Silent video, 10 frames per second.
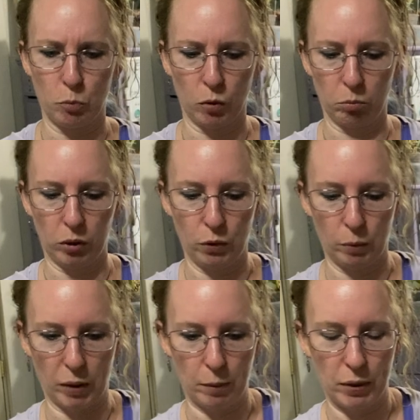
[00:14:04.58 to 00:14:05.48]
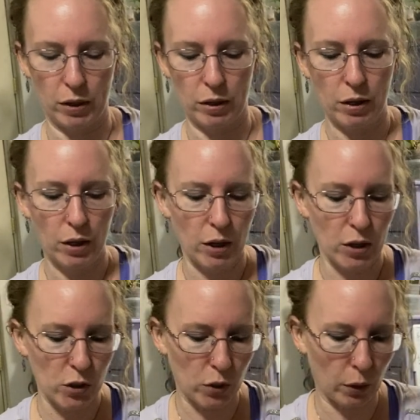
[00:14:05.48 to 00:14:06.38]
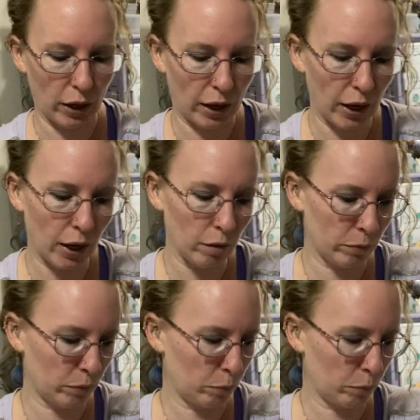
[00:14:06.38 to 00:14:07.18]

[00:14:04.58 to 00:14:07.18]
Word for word: more blue in my opinion. So I have